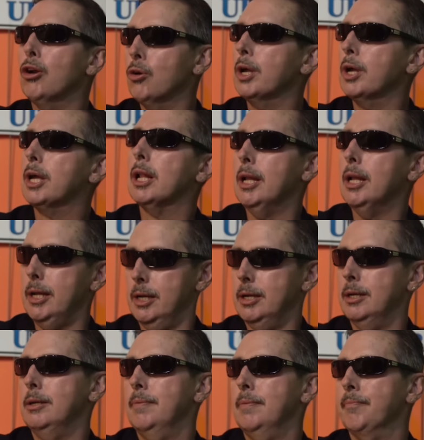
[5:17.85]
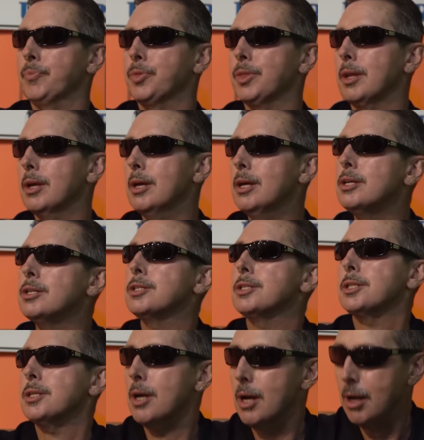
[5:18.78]
Hillary Clinton
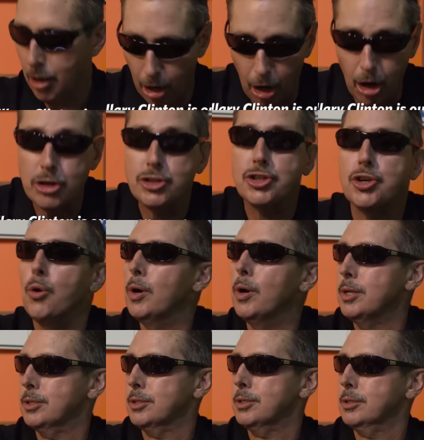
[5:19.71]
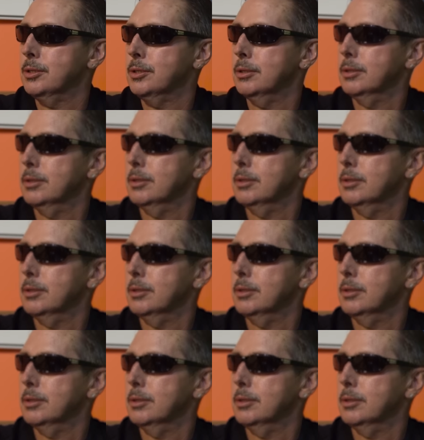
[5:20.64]
is our choice.